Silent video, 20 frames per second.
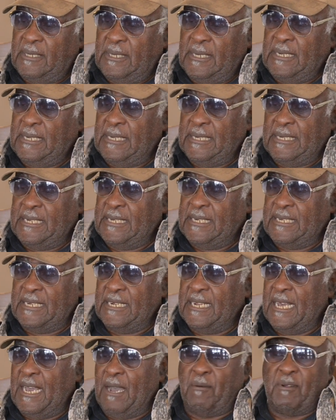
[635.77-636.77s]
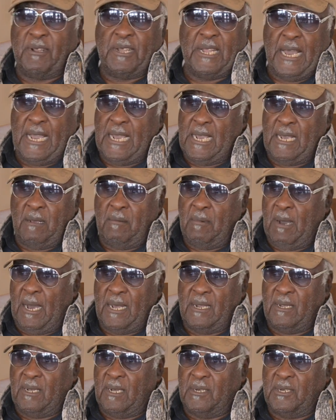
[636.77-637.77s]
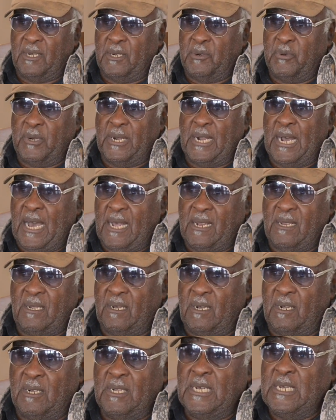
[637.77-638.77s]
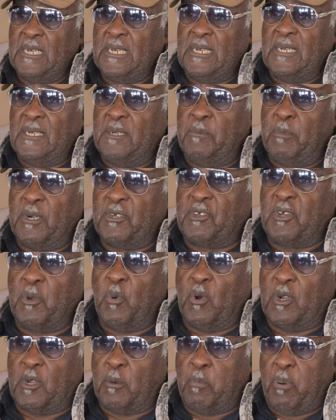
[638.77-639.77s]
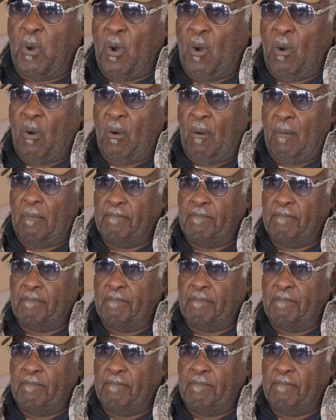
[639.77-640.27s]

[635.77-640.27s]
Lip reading: It didn't have a name out here, just right out here, but she was a palm.